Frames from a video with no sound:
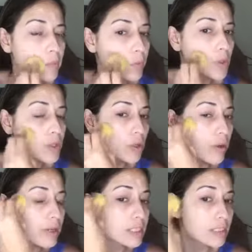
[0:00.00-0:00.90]
You don't
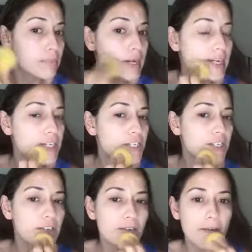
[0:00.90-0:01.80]
want to
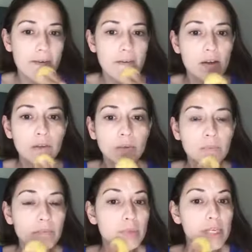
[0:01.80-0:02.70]
smudge
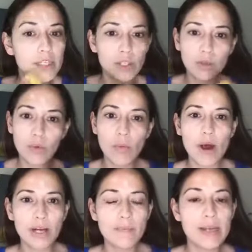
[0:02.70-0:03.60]
because you don't
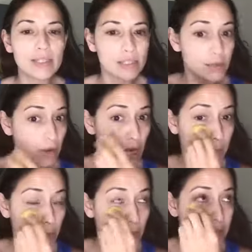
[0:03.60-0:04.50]
want to mess
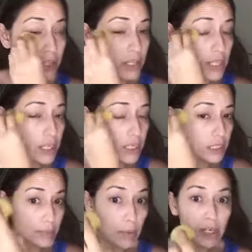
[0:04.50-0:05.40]
up with the
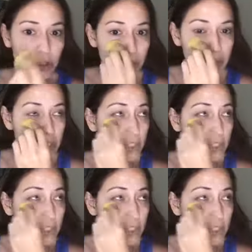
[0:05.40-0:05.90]
spot treatment.